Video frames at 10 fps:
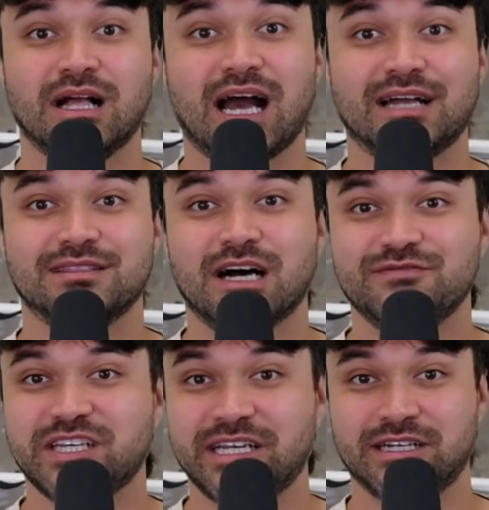I'd love
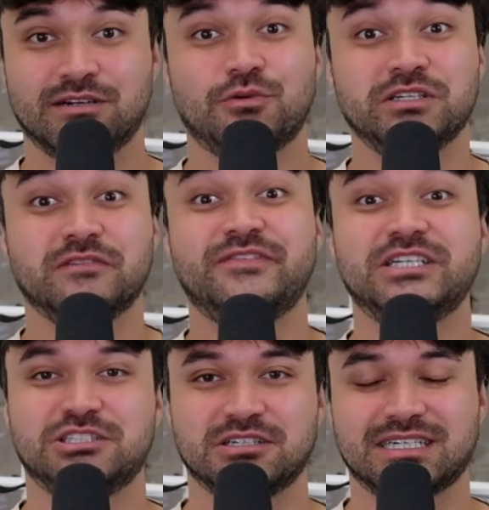to hear what you're
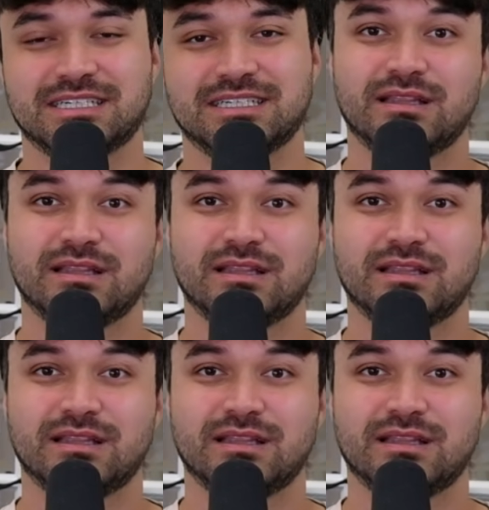featuring.